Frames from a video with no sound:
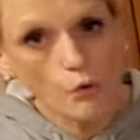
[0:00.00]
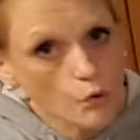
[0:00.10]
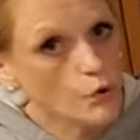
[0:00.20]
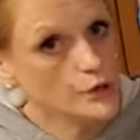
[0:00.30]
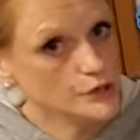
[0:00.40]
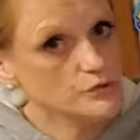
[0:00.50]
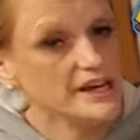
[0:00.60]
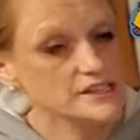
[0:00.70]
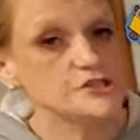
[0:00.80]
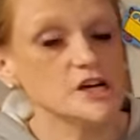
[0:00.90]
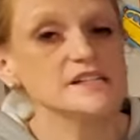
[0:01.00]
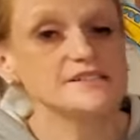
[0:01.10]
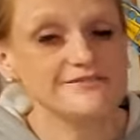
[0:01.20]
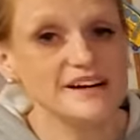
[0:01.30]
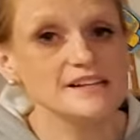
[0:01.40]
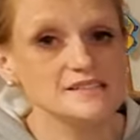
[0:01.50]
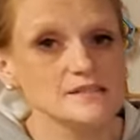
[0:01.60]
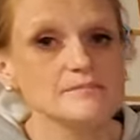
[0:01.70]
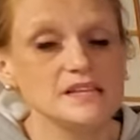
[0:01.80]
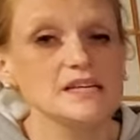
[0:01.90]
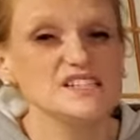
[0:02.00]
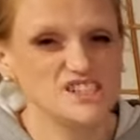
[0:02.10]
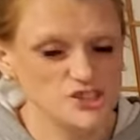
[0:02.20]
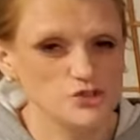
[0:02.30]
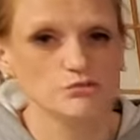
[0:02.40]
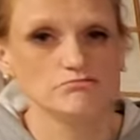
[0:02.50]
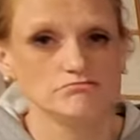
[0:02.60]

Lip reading: or you can just find something to do.